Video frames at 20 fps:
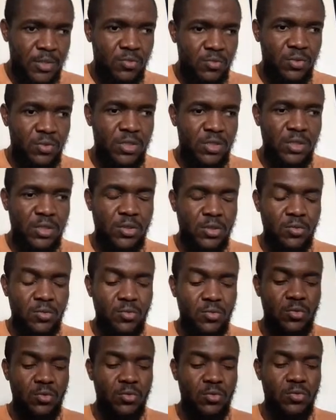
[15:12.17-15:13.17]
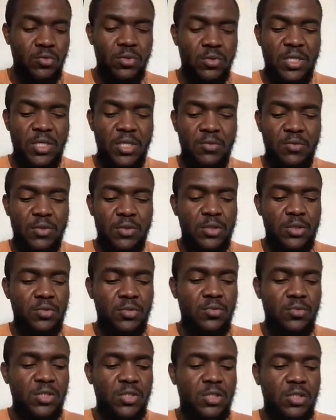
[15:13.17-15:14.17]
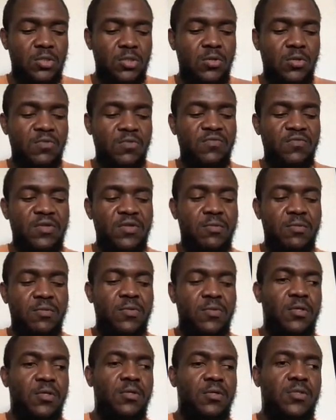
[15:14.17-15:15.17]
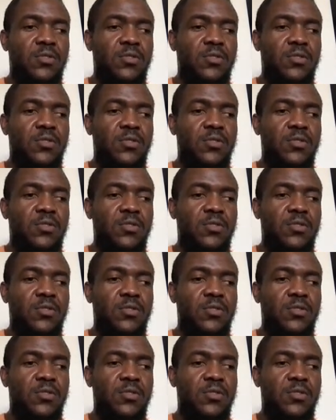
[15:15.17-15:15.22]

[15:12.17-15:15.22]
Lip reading: We need to do that. We need to install Vim here.